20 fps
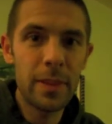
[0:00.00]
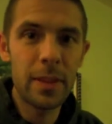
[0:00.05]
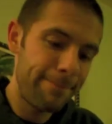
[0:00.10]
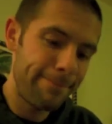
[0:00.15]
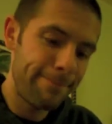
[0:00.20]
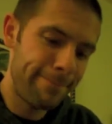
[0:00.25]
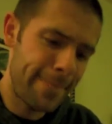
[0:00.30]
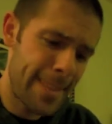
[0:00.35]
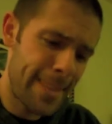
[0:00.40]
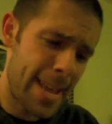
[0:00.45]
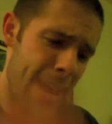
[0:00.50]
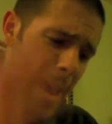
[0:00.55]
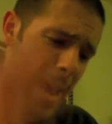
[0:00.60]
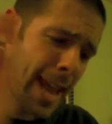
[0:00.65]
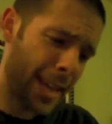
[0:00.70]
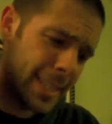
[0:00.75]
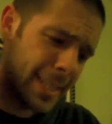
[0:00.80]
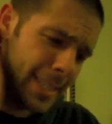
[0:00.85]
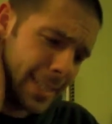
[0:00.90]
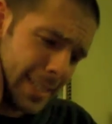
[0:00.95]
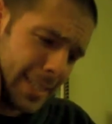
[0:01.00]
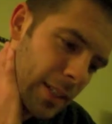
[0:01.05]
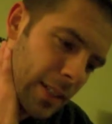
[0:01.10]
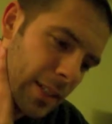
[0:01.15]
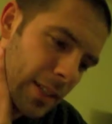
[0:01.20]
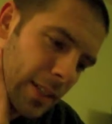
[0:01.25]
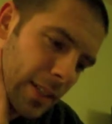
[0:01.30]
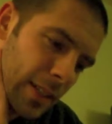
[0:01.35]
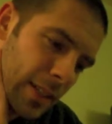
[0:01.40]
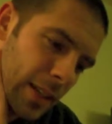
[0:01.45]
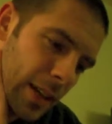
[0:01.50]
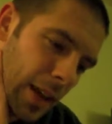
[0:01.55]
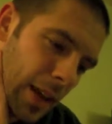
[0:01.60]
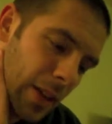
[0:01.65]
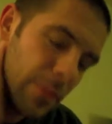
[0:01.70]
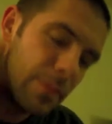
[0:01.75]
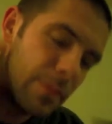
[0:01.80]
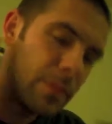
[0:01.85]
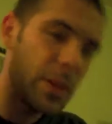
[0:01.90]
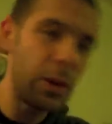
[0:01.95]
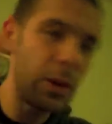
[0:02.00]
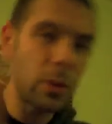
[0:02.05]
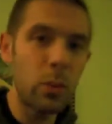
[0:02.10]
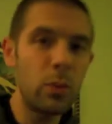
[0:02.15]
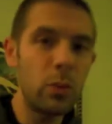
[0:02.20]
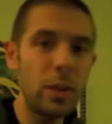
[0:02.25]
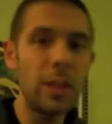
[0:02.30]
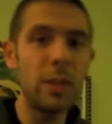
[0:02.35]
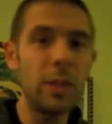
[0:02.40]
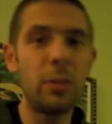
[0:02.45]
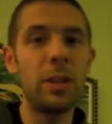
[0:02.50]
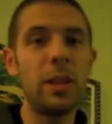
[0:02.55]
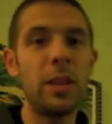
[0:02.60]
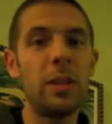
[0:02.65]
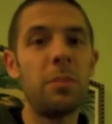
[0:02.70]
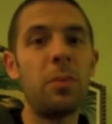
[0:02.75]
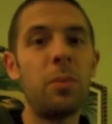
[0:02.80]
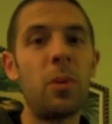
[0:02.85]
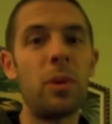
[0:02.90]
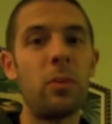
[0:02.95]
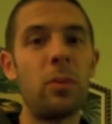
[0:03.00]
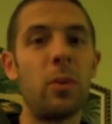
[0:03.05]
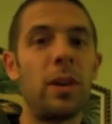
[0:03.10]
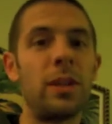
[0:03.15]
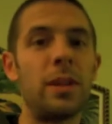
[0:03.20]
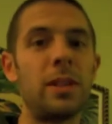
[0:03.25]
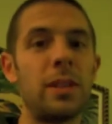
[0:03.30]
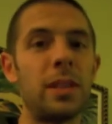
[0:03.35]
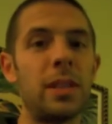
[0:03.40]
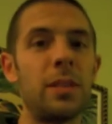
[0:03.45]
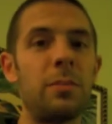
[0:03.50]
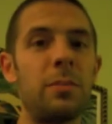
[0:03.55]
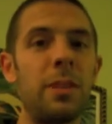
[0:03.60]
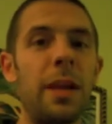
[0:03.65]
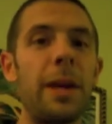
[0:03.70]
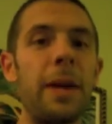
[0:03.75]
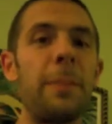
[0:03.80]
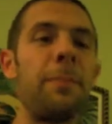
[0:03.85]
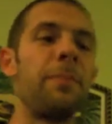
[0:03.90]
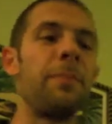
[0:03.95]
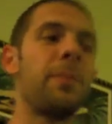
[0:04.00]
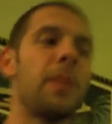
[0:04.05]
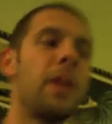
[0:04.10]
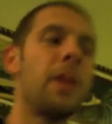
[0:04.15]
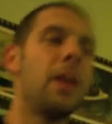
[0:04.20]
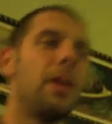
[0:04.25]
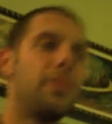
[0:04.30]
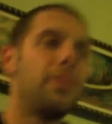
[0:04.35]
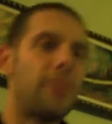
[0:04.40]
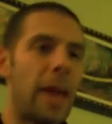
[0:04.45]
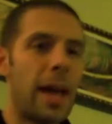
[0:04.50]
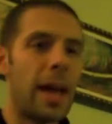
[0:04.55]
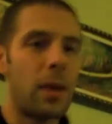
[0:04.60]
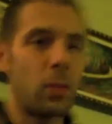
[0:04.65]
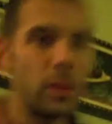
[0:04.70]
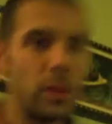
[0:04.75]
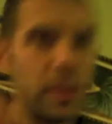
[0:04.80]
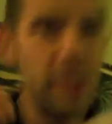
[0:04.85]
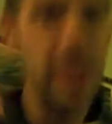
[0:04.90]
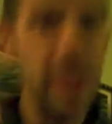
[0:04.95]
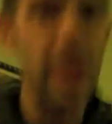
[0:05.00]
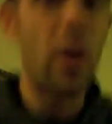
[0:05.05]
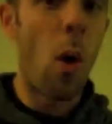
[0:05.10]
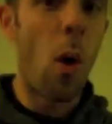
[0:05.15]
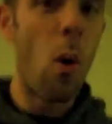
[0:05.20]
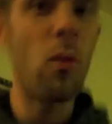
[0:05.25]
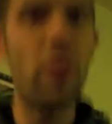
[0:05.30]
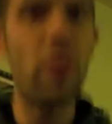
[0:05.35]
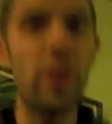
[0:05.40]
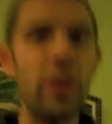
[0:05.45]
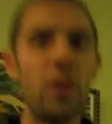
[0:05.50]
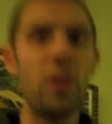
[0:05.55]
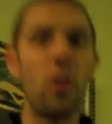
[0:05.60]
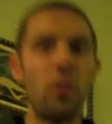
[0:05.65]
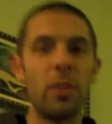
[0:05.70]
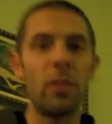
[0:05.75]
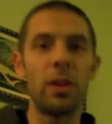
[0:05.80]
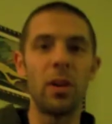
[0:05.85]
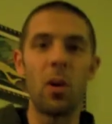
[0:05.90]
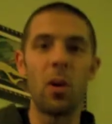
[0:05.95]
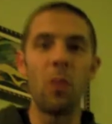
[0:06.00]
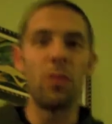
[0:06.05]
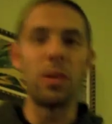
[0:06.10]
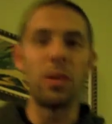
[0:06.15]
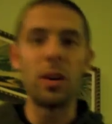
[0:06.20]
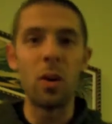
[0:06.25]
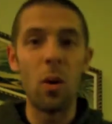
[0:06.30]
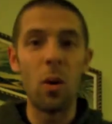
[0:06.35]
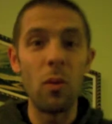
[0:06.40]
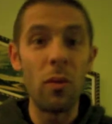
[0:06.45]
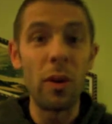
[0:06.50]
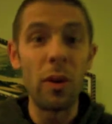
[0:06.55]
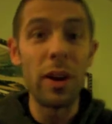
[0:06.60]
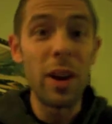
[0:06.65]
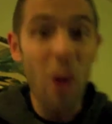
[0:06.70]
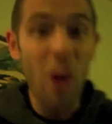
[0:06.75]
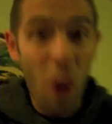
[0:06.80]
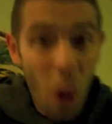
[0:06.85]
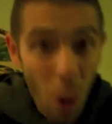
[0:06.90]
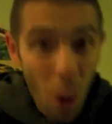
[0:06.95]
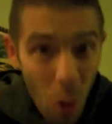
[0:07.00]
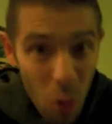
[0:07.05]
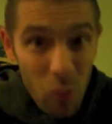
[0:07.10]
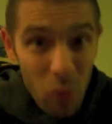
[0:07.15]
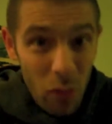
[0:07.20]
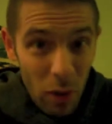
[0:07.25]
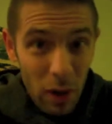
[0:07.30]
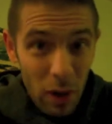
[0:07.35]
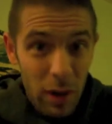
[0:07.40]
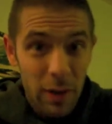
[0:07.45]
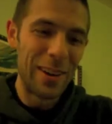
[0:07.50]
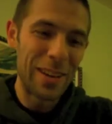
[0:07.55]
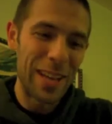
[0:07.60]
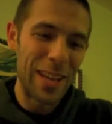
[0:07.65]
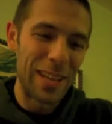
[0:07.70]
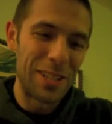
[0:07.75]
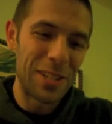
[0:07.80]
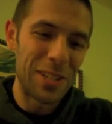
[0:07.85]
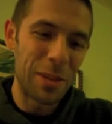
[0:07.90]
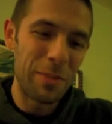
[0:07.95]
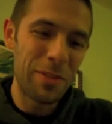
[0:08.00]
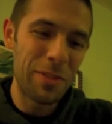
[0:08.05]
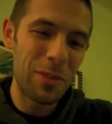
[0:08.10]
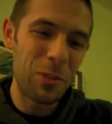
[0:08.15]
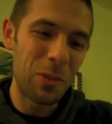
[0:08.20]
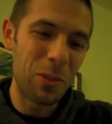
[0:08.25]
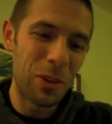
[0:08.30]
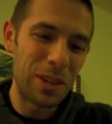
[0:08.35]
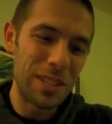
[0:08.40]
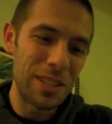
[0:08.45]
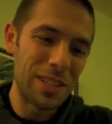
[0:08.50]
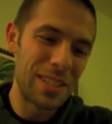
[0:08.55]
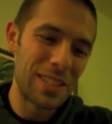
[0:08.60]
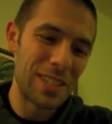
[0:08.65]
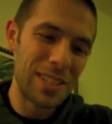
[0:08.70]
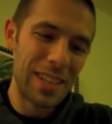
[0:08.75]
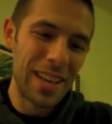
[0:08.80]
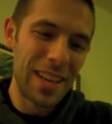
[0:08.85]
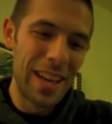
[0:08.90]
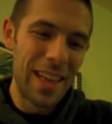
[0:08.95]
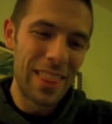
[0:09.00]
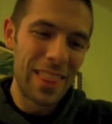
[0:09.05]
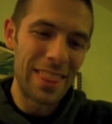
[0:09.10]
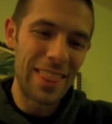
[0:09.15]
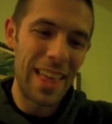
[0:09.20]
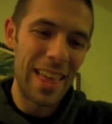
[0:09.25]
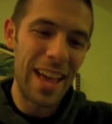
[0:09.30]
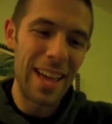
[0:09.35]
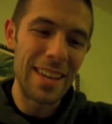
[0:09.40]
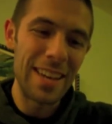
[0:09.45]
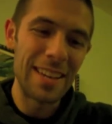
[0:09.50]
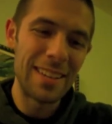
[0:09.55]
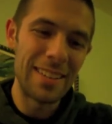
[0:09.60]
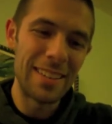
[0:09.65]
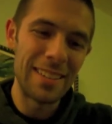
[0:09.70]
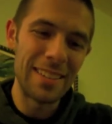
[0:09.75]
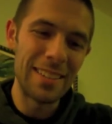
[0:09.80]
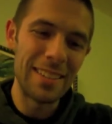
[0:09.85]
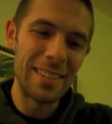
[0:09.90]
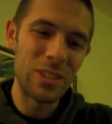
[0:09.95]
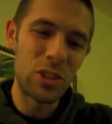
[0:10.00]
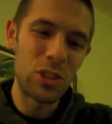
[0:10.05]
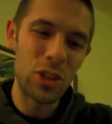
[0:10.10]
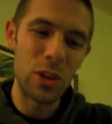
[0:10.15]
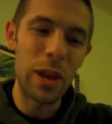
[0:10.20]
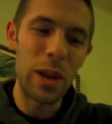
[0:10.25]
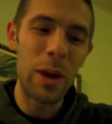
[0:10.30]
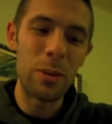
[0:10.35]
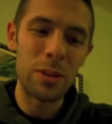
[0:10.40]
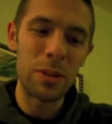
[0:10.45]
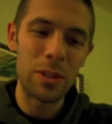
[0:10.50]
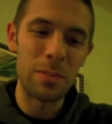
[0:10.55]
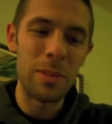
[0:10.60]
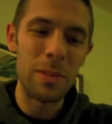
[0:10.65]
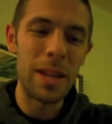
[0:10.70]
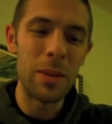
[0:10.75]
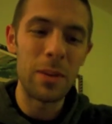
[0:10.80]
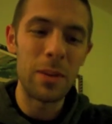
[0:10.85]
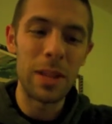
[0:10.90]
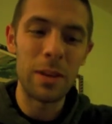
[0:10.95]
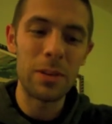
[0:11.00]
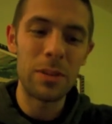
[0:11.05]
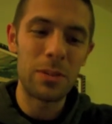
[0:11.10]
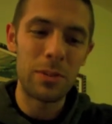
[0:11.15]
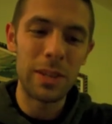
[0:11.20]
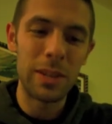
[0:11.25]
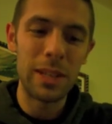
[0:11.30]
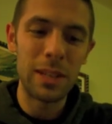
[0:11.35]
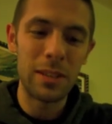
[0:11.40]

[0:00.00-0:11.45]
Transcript: Next. There are really, really important words in this play that were said over and over and over and over and over. Okay, some of the words that stood out to me while I was reading